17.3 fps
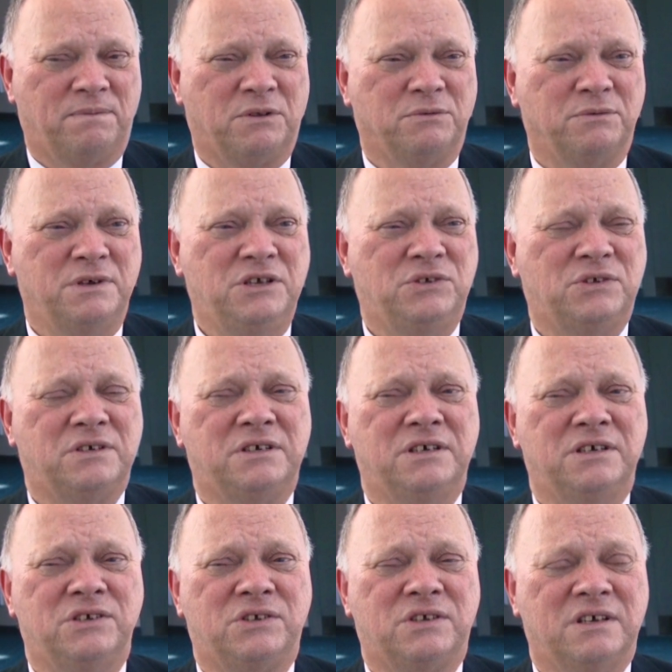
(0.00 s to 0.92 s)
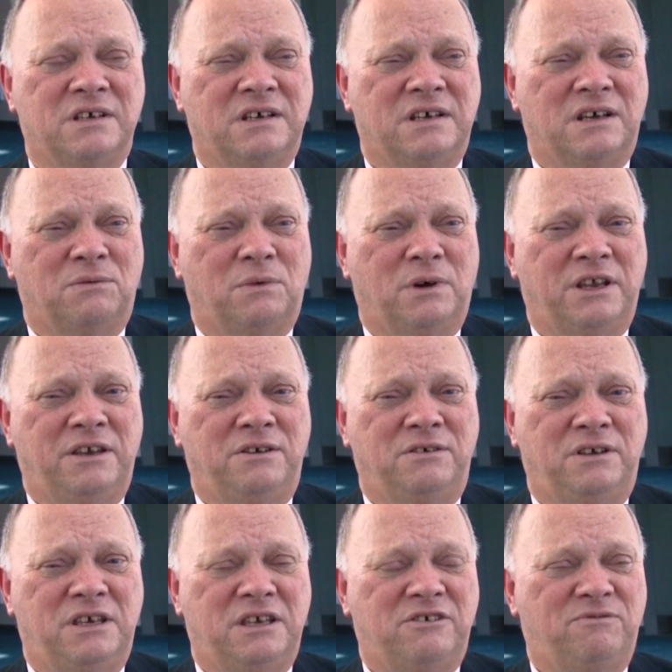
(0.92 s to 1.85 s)
The reason is when
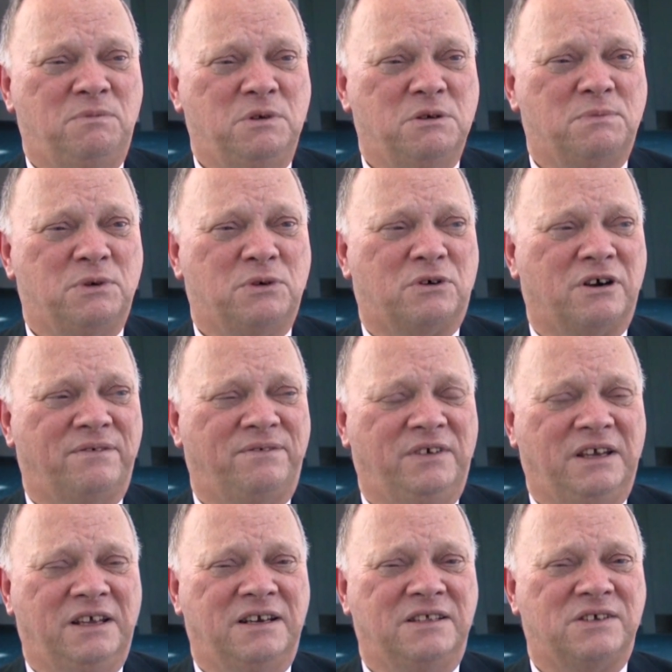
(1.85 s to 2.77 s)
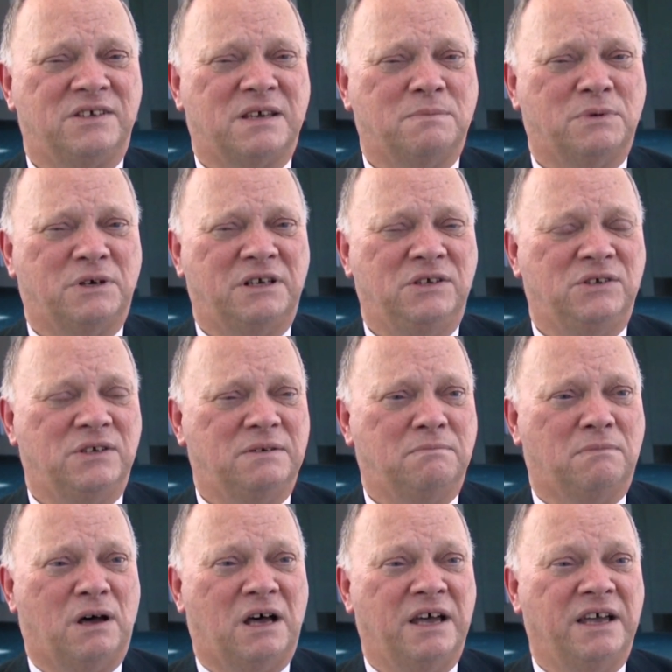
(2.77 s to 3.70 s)
you give buprenorphine and somebody's
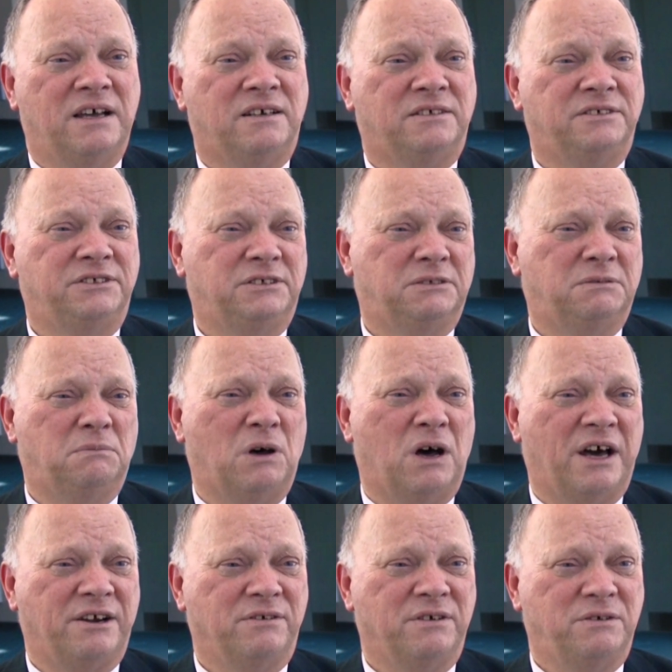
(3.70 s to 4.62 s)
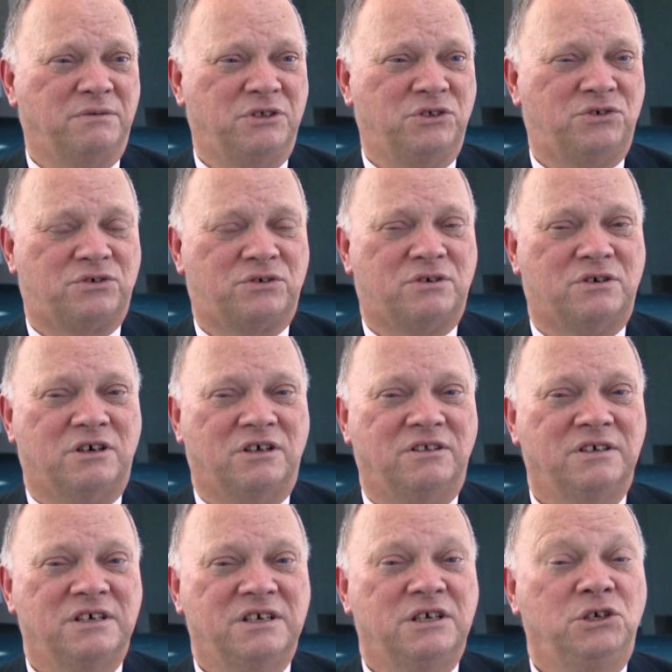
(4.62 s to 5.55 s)
in mild to moderate
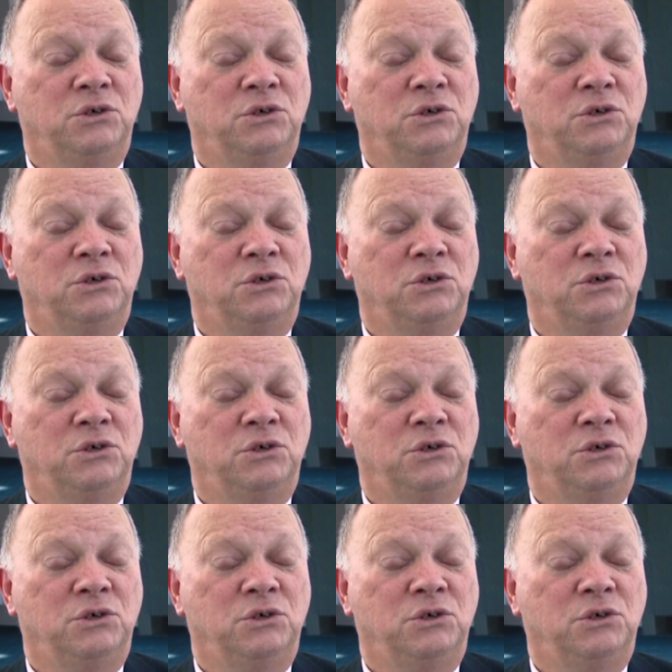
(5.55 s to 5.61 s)
withdrawal,